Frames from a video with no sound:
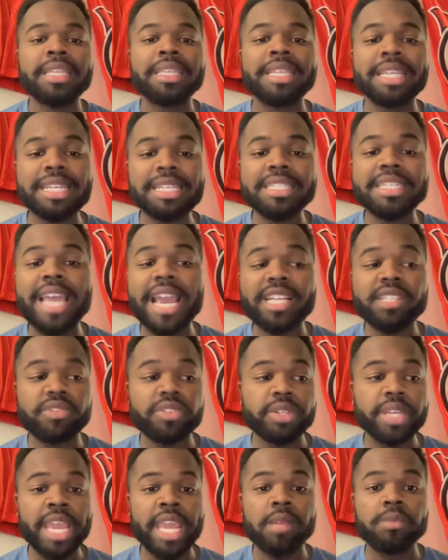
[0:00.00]
these next
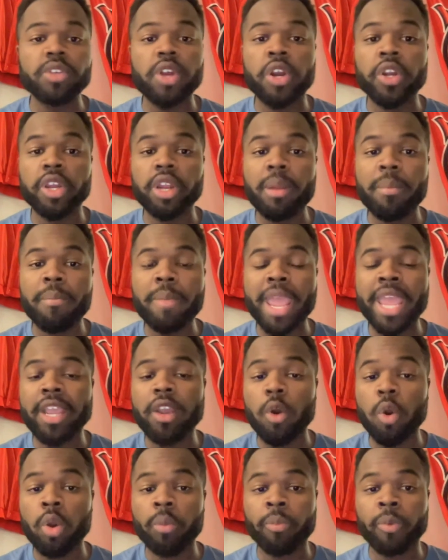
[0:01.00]
few games are going to make
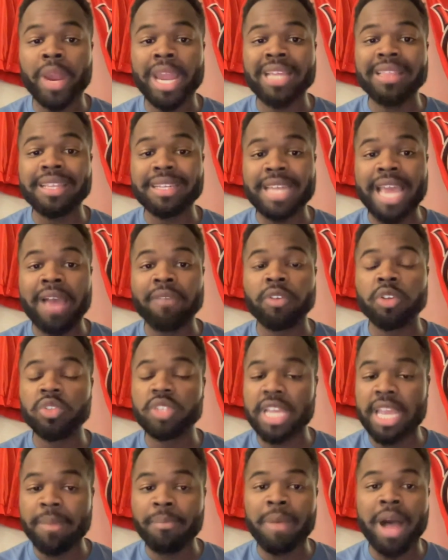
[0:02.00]
or break the
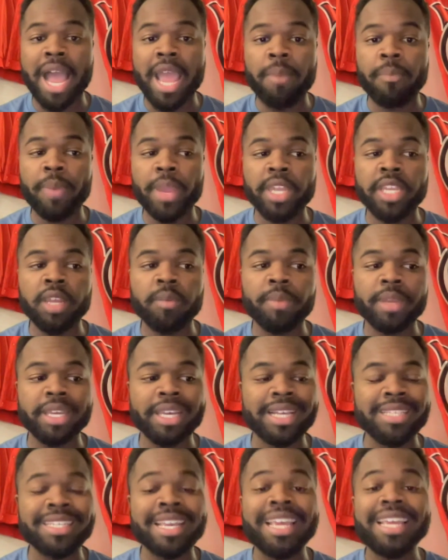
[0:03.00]
Devils, in my opinion,
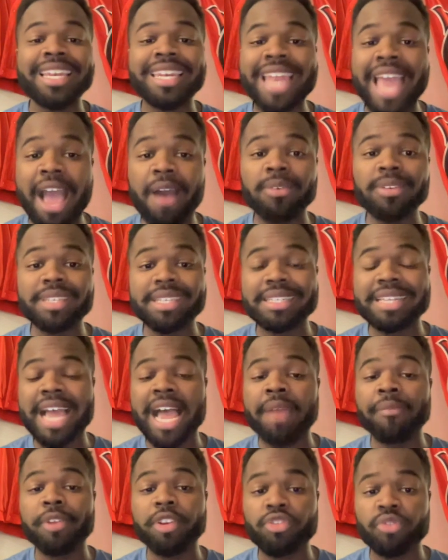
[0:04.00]
because now is the
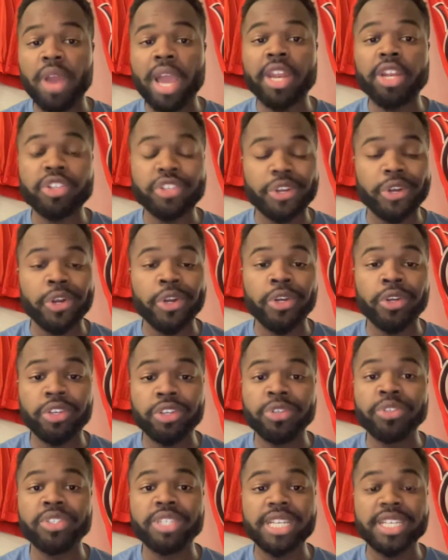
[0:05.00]
time to try to turn
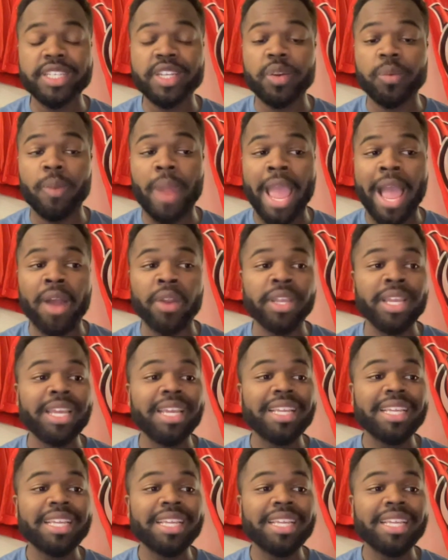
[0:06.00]
your season around,